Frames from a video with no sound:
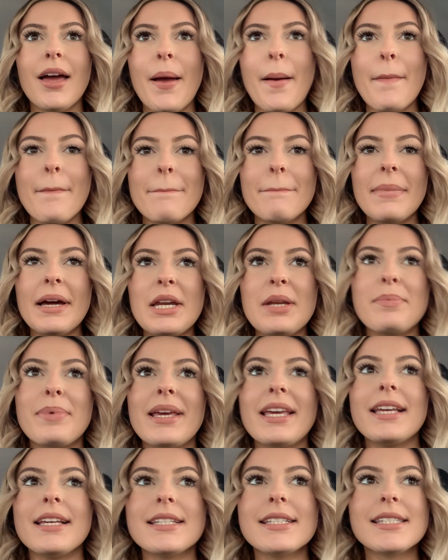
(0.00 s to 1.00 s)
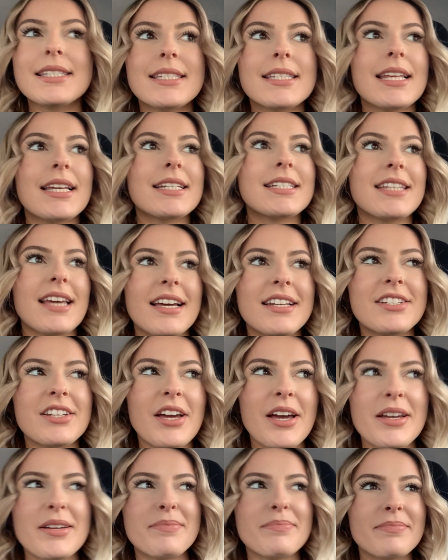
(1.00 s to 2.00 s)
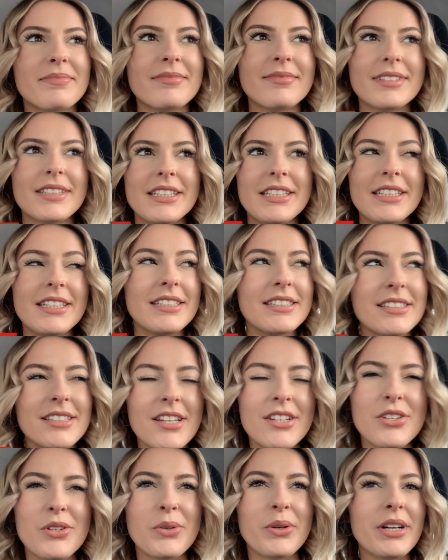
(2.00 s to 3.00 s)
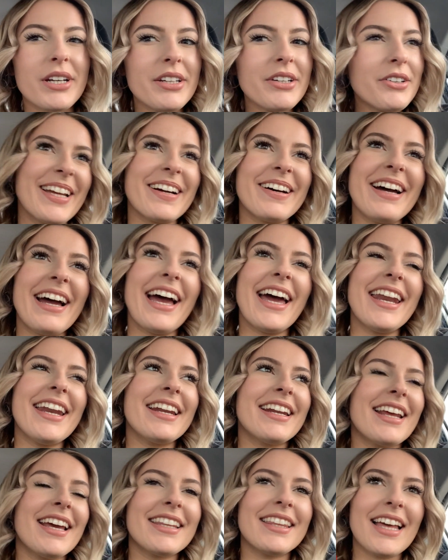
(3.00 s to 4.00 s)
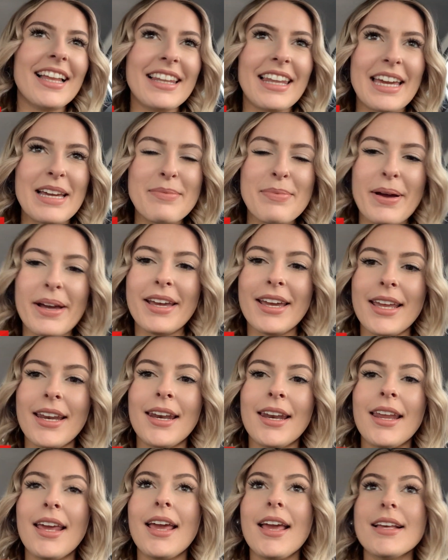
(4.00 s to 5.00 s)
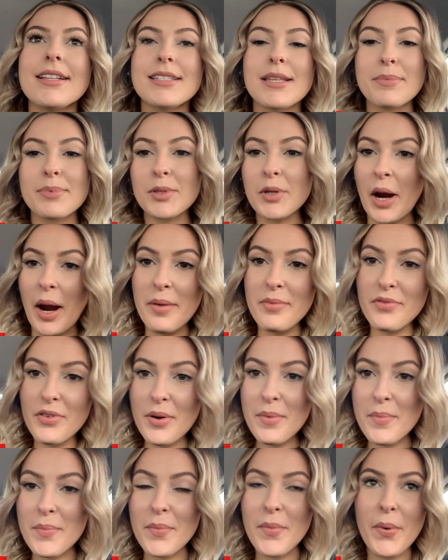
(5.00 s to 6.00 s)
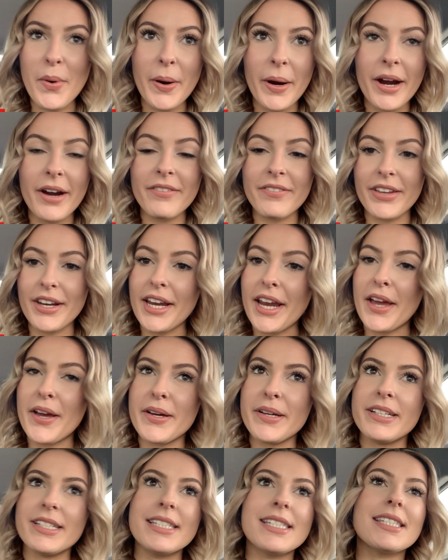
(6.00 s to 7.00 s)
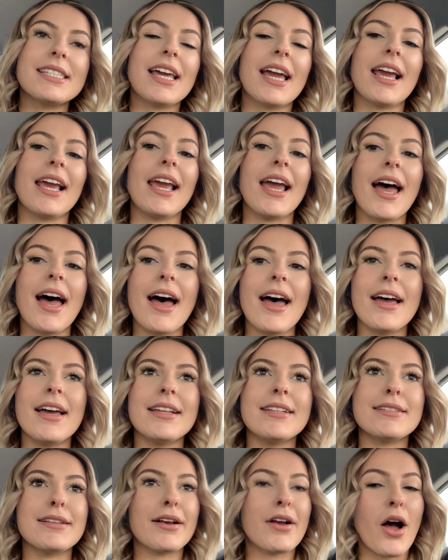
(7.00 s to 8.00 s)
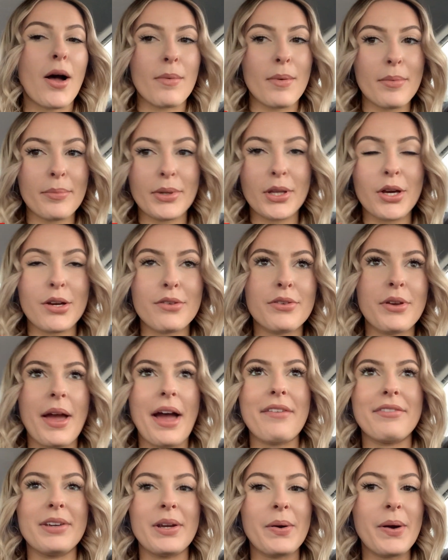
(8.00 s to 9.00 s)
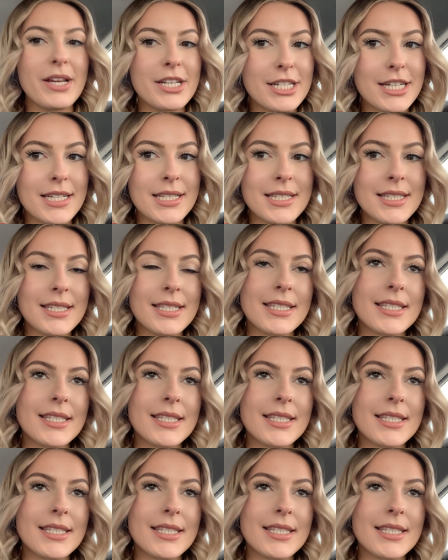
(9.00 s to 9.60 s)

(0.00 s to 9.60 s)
money piece touch-up tutorial, go ahead and hit that like button, subscribe for more videos, and comment below if you have any questions.